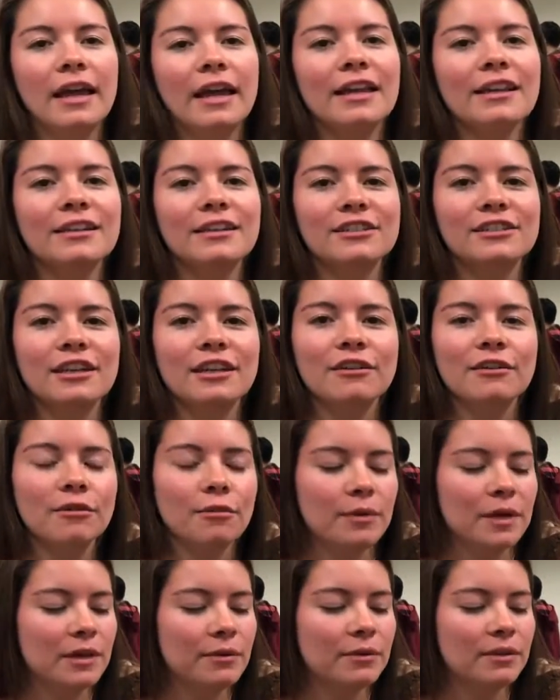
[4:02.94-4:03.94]
In addition,
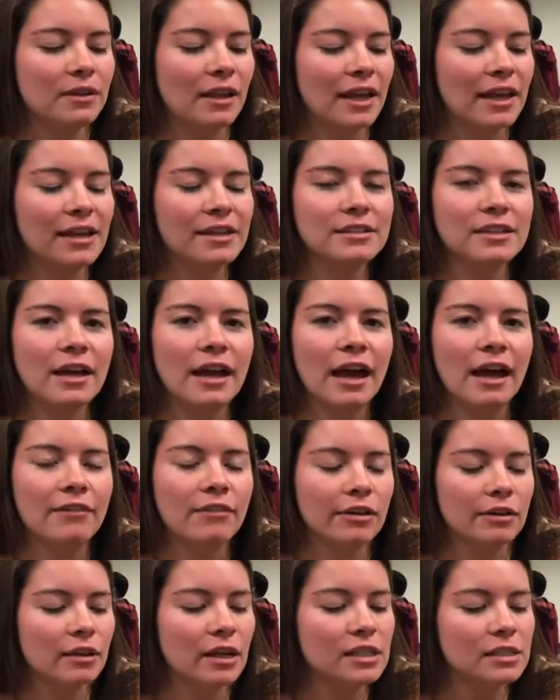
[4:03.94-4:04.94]
we would like to have
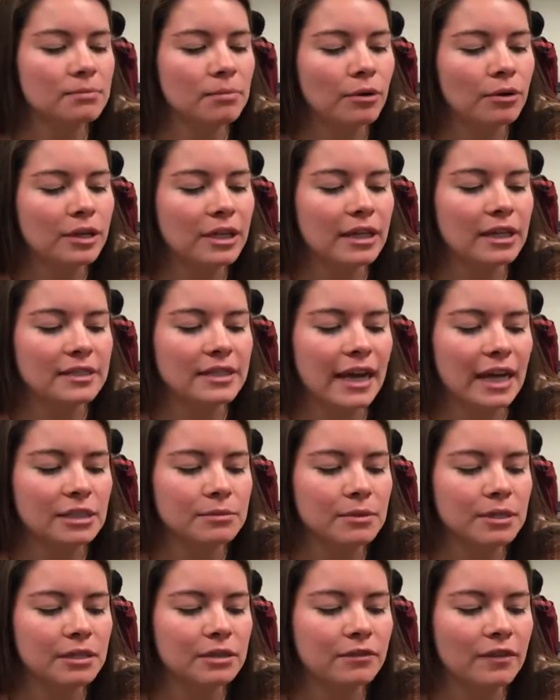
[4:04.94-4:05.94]
a less bulky
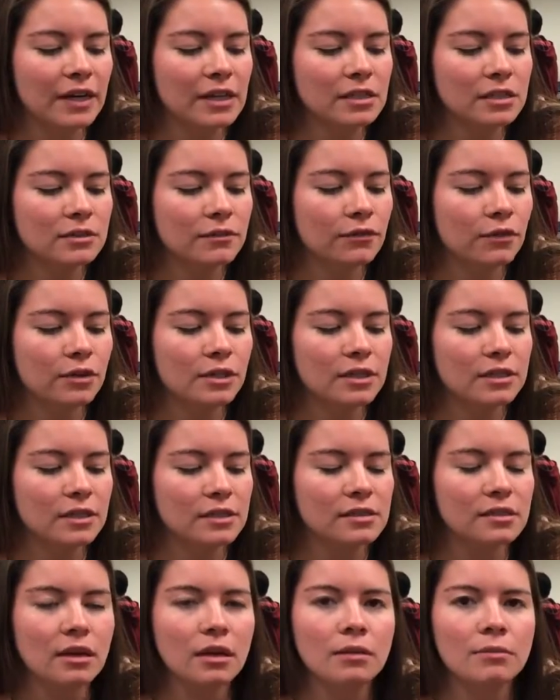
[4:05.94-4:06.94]
attachment device for the
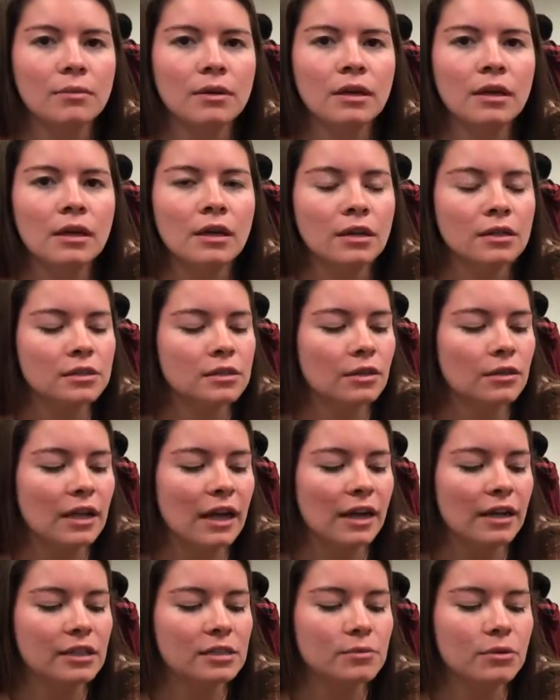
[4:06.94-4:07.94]
system so
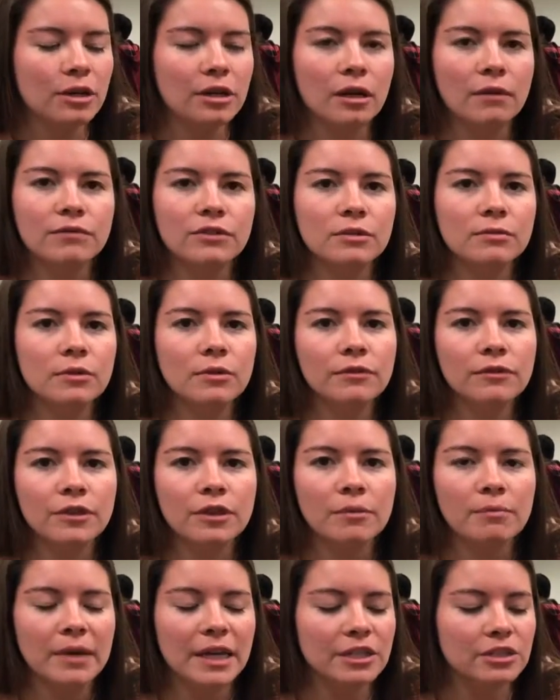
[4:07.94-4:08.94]
that is more comfortable for
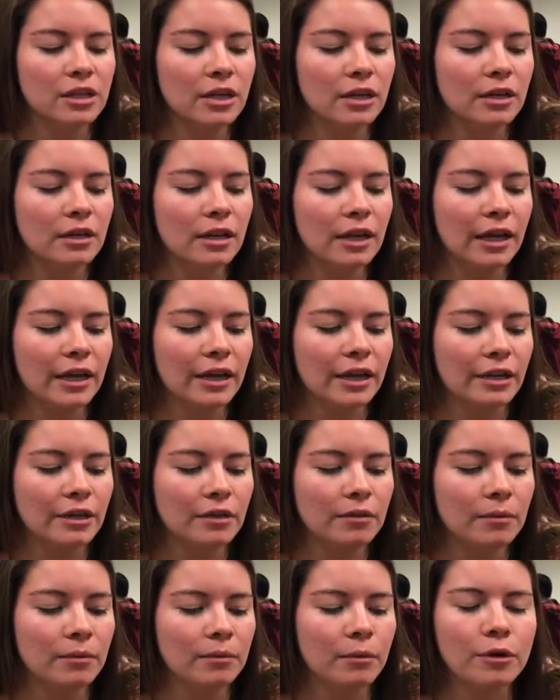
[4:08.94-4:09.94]
the patient
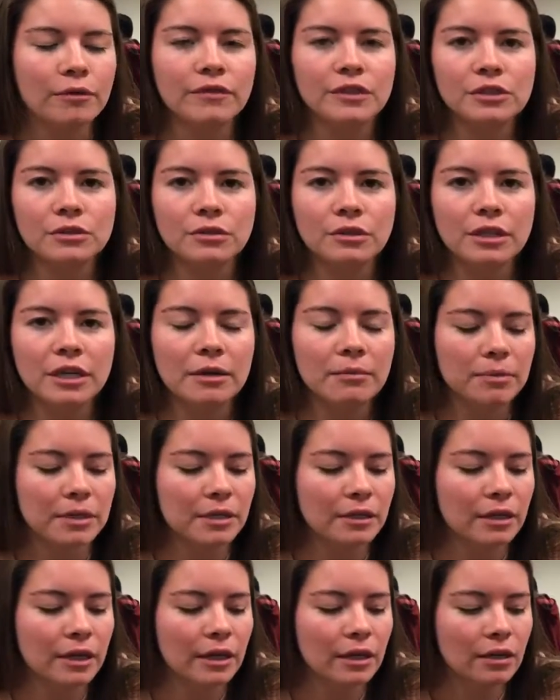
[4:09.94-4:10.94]
and more visually
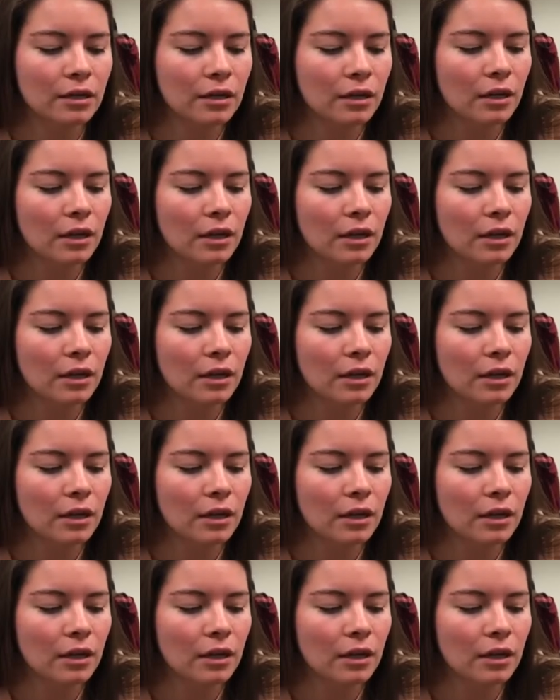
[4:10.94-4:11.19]
appealing.